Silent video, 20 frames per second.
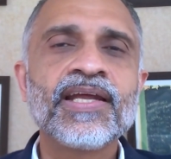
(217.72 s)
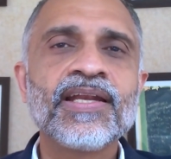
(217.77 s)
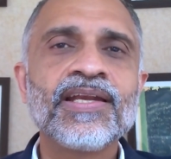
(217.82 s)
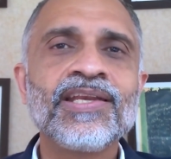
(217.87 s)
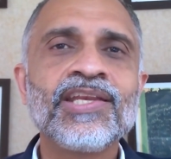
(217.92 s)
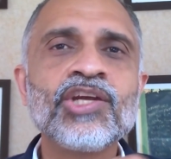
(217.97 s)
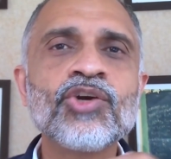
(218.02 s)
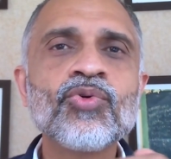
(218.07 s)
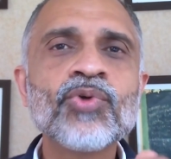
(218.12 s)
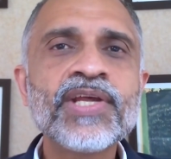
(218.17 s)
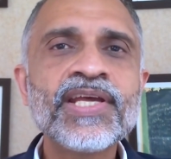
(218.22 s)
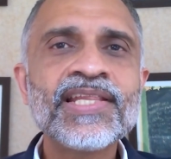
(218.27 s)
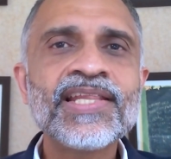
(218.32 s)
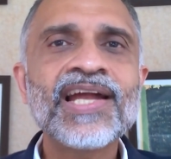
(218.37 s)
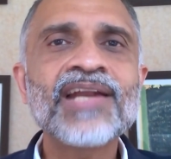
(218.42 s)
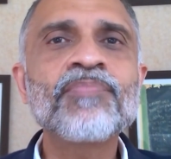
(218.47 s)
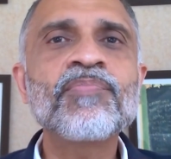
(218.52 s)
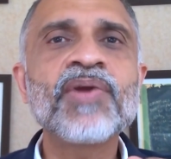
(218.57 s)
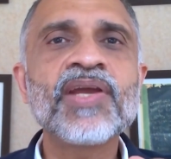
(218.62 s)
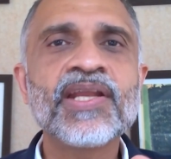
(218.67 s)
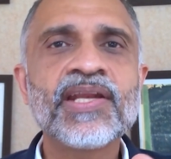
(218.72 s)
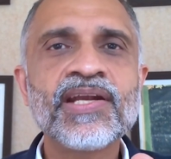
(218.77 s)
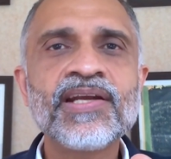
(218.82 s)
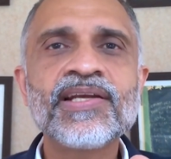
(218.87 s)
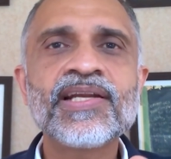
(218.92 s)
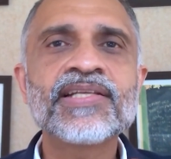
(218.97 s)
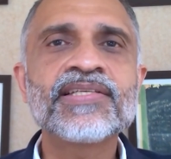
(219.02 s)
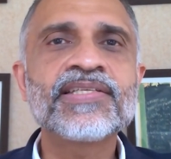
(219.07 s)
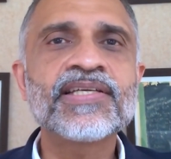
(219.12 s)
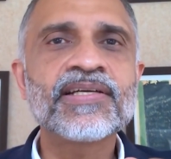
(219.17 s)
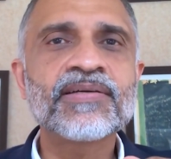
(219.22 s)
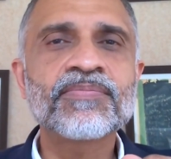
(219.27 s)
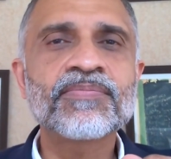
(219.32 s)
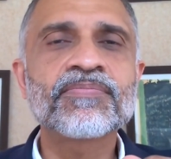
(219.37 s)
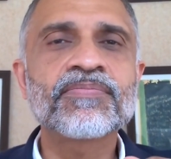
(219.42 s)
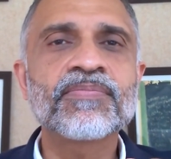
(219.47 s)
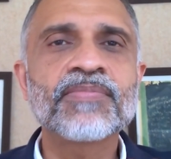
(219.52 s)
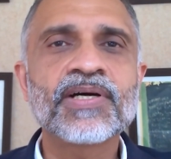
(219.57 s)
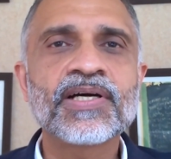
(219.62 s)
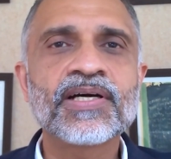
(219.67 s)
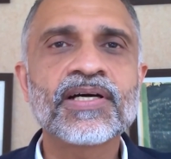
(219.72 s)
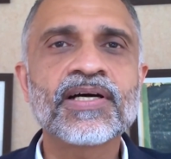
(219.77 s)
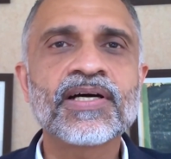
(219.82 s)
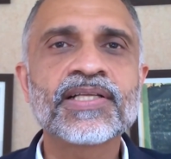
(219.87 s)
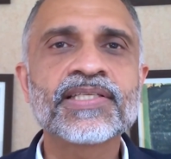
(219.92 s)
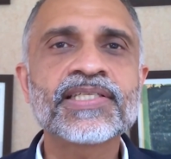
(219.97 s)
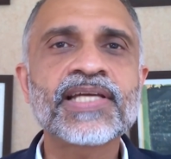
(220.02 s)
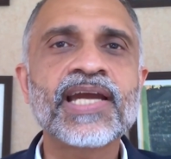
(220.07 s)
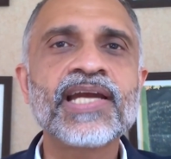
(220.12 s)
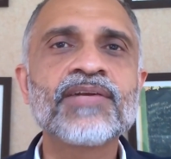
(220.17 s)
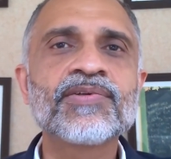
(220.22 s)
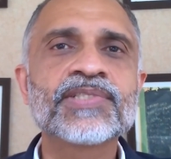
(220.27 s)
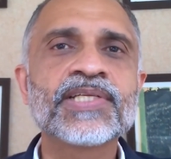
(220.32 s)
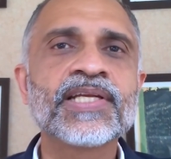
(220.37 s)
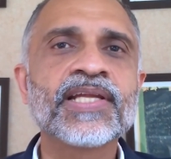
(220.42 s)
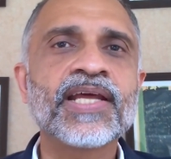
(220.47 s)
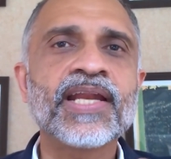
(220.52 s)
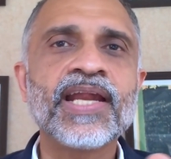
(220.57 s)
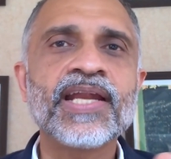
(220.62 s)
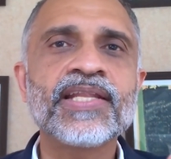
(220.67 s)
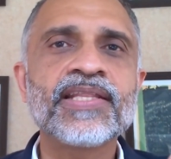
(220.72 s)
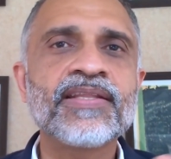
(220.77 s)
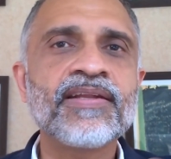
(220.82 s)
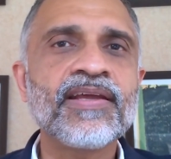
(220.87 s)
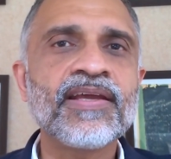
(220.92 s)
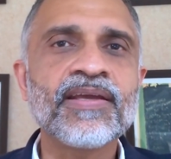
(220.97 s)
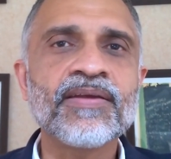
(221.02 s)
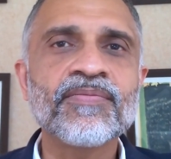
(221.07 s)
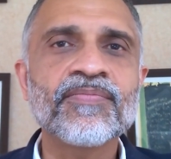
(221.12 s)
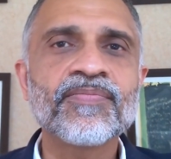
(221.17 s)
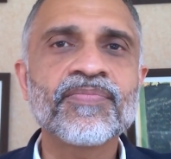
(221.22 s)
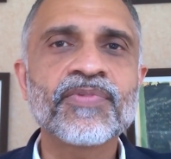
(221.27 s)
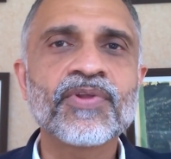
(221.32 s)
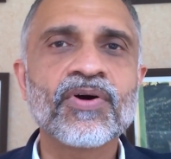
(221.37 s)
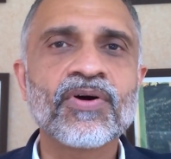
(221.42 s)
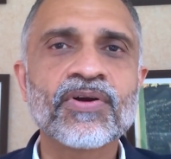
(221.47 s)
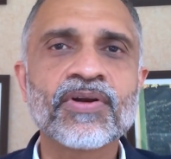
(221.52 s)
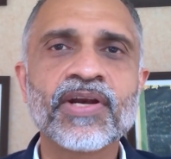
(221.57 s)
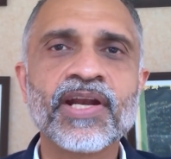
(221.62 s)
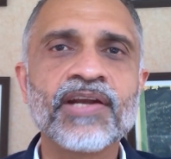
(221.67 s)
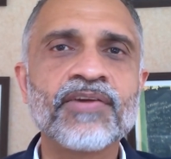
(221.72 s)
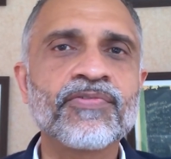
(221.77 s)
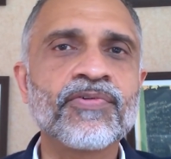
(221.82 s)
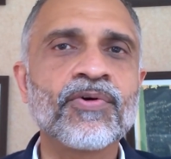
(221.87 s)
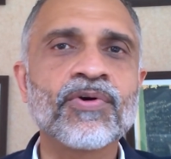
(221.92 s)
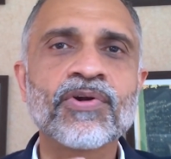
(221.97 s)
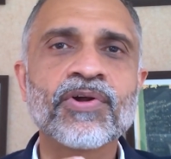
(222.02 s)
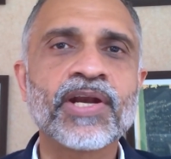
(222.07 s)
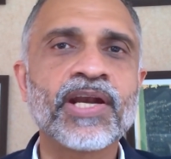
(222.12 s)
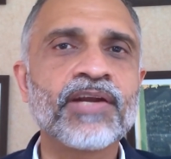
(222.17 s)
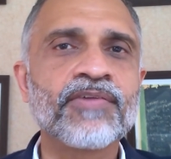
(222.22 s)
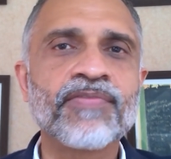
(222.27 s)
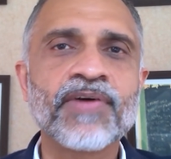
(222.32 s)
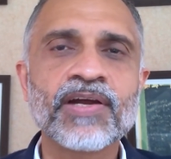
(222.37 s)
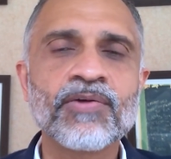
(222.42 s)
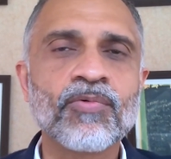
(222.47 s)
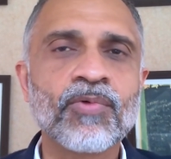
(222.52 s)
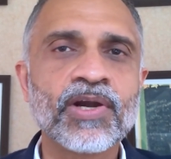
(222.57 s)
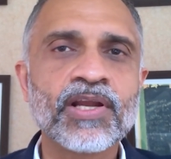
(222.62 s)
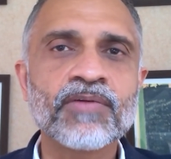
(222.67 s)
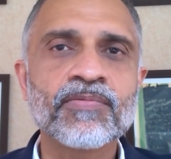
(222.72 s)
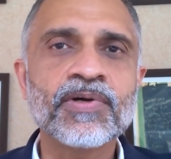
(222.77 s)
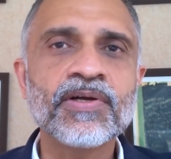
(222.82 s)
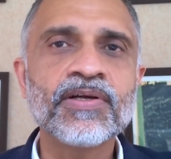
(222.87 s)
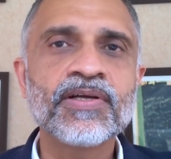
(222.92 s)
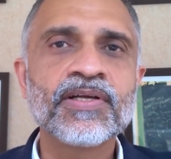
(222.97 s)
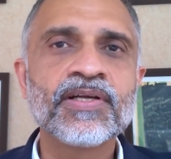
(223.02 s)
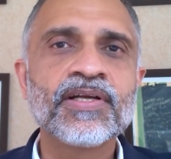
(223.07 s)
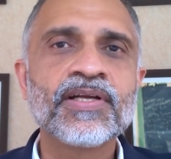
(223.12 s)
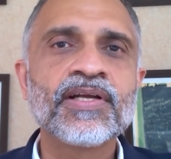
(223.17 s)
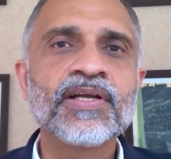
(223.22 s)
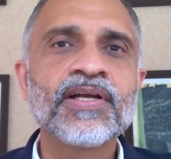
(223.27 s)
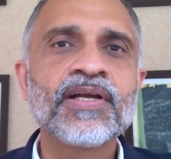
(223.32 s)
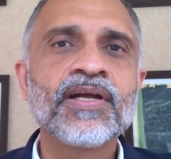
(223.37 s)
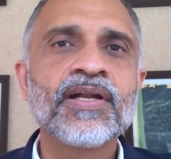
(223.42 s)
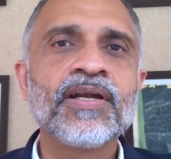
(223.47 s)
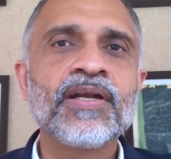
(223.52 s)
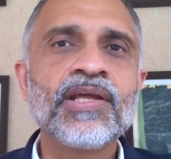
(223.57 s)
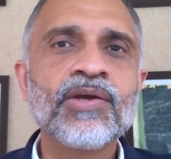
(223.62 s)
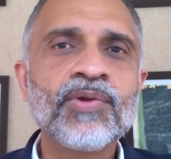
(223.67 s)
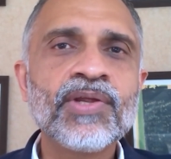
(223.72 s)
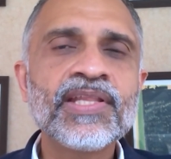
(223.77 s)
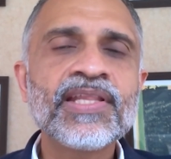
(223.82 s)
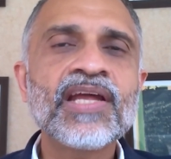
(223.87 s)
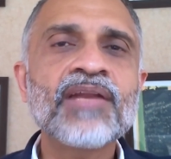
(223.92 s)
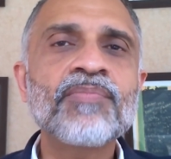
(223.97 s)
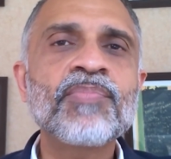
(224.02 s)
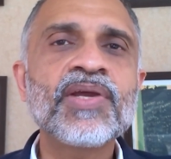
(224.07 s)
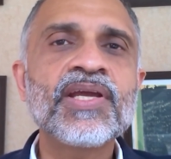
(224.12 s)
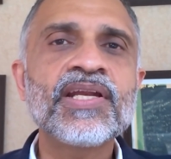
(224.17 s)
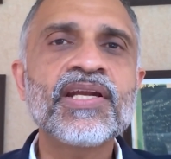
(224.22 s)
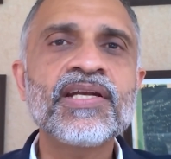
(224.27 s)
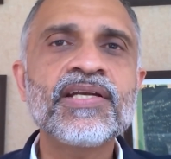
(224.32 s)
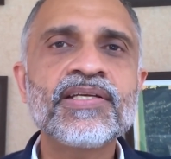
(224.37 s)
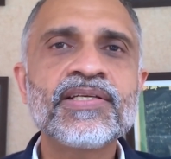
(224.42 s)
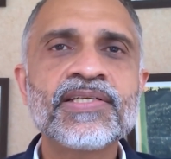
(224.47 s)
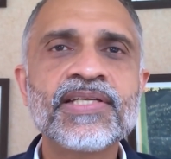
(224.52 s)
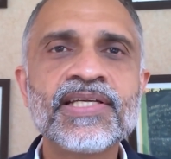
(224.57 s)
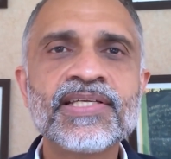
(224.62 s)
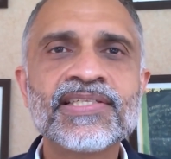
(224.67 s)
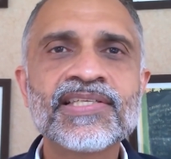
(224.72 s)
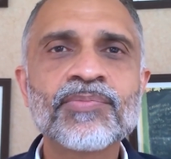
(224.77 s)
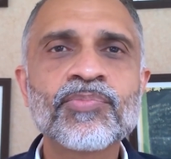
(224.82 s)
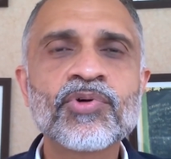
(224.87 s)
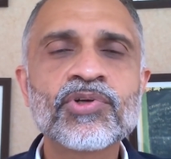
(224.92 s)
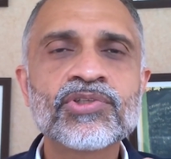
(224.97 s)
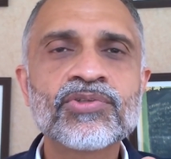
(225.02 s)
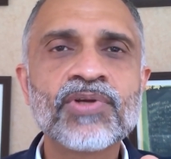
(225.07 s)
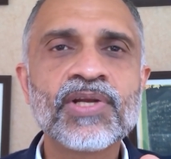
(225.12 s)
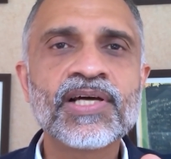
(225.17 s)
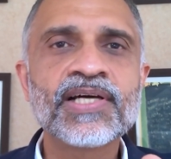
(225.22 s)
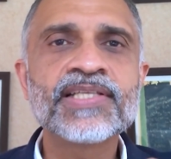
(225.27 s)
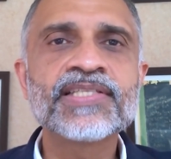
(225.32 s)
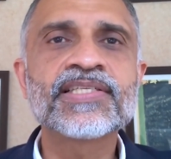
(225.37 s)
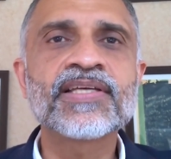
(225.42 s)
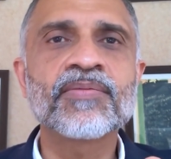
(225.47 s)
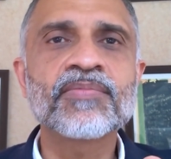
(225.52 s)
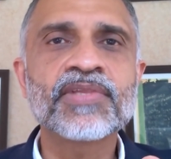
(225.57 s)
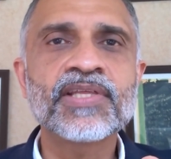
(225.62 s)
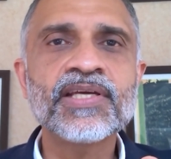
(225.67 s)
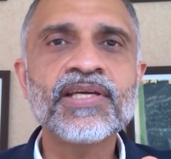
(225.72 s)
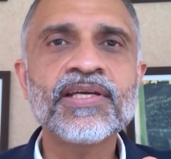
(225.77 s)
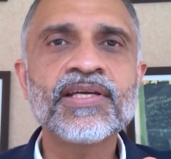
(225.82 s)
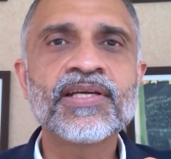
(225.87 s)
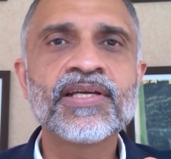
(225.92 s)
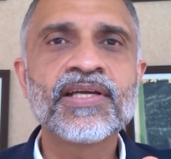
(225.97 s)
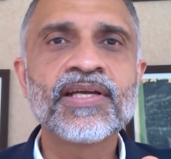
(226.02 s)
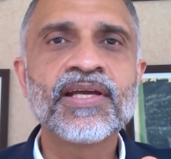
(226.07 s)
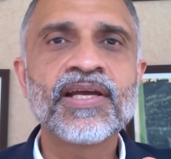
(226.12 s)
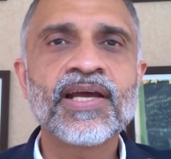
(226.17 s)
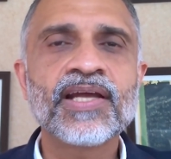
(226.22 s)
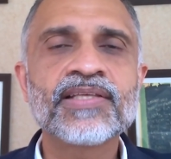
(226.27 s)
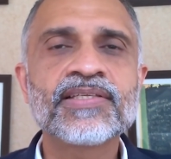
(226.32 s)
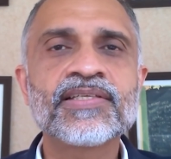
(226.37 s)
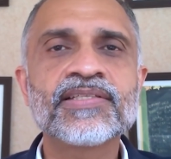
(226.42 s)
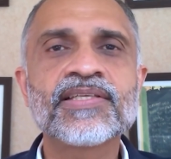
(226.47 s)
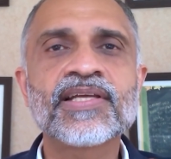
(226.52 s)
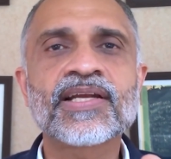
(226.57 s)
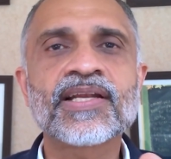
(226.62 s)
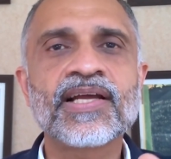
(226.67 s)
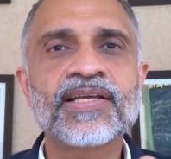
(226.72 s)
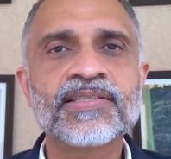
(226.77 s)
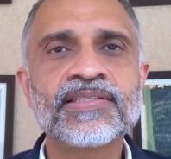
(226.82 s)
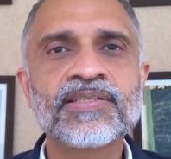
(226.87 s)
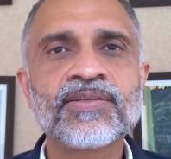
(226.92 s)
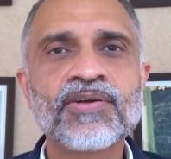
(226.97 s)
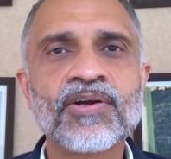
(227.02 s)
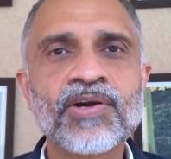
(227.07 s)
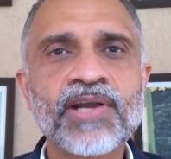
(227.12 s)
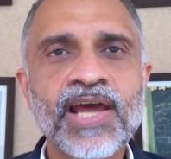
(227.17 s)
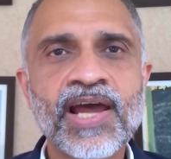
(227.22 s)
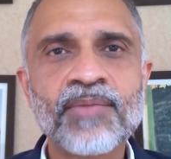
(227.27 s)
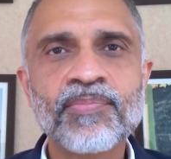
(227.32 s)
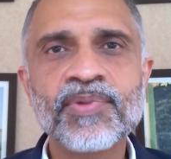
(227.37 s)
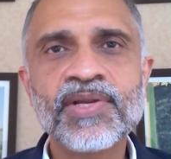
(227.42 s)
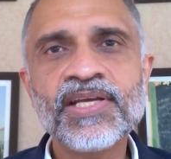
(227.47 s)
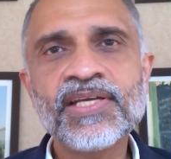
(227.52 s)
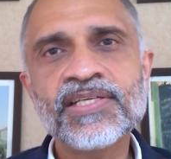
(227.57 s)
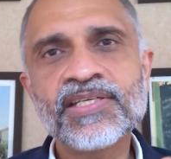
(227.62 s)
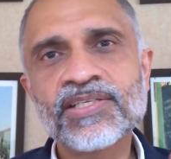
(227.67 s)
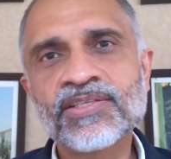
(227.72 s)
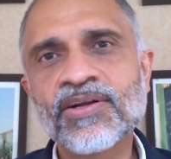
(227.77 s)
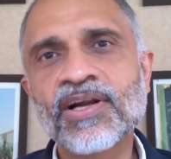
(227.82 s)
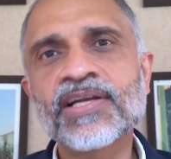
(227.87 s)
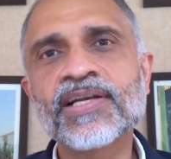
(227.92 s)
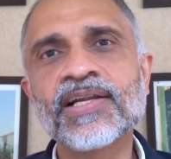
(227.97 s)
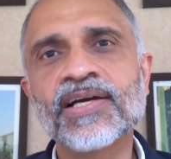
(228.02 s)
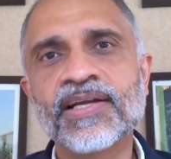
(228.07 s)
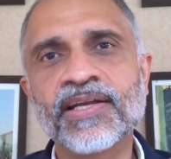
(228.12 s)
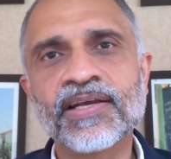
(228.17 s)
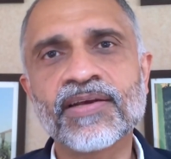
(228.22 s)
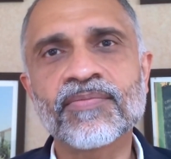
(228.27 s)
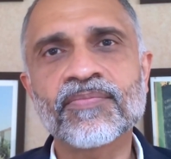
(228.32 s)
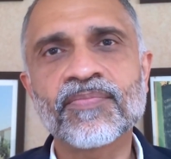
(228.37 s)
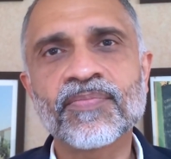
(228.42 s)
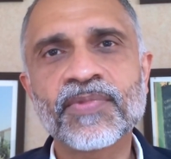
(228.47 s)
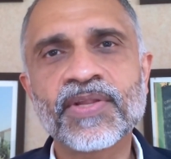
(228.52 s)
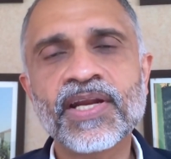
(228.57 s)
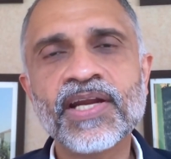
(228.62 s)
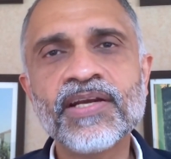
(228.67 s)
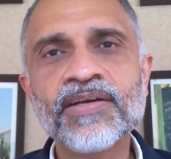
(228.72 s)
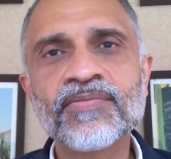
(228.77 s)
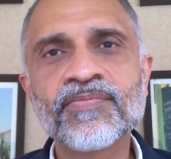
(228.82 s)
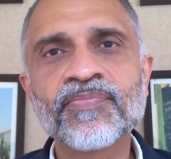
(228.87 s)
during that period, let's say a child who's in grade 3 or grade 4 or grade 5 or whatever, during that period, she's supposed to learn something. And since the classes are not happening, she's not learning. Right?